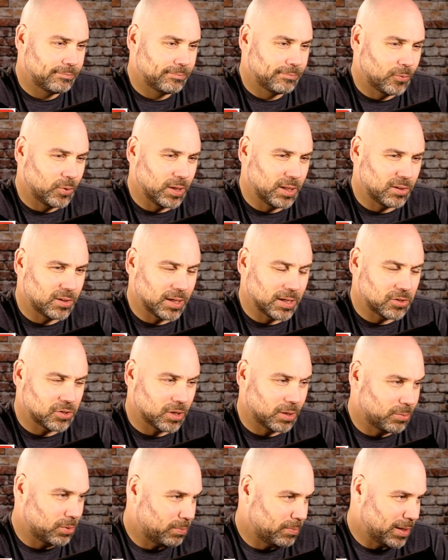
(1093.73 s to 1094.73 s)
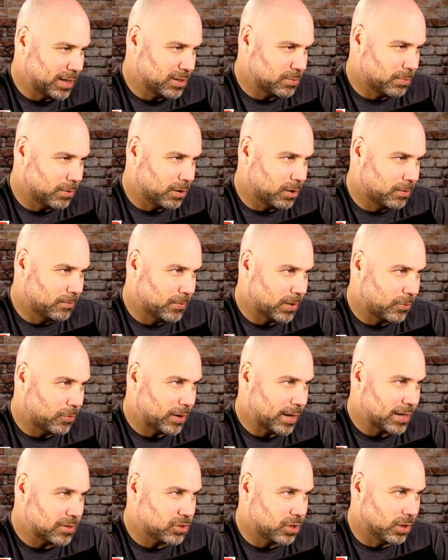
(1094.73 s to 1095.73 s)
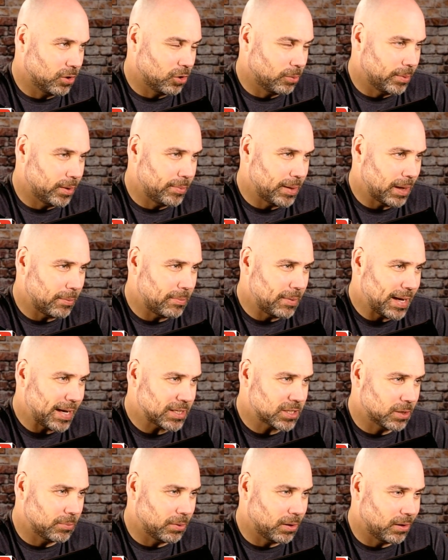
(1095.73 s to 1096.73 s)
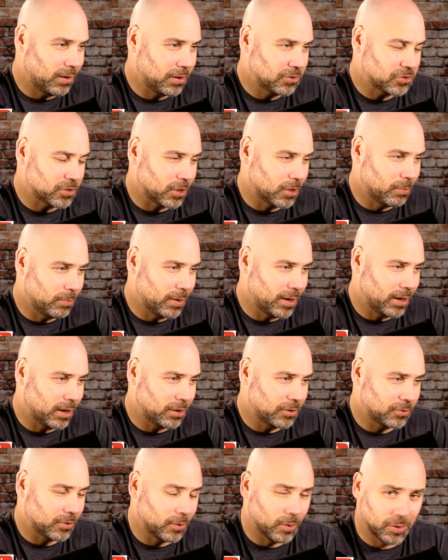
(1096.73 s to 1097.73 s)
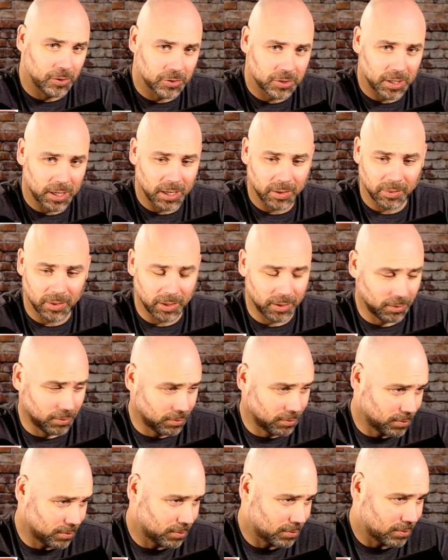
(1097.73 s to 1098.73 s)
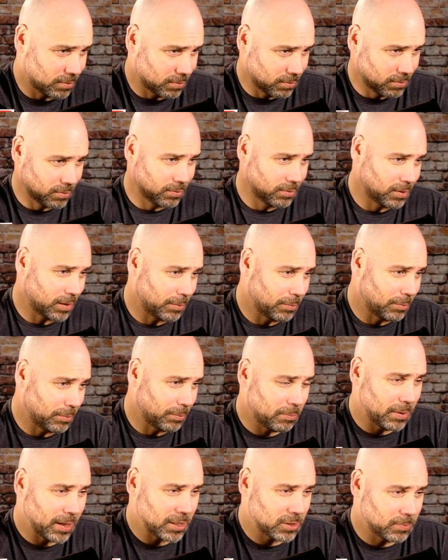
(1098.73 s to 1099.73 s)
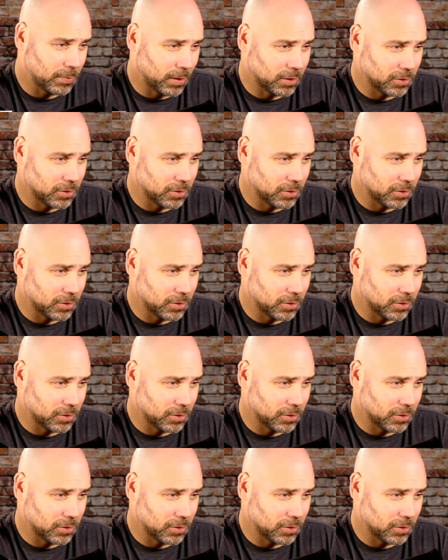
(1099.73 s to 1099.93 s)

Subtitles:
we didn't touch on with baseball? I want to ask you a little bit about basketball also, but I also understand that I'm not a baseball genius.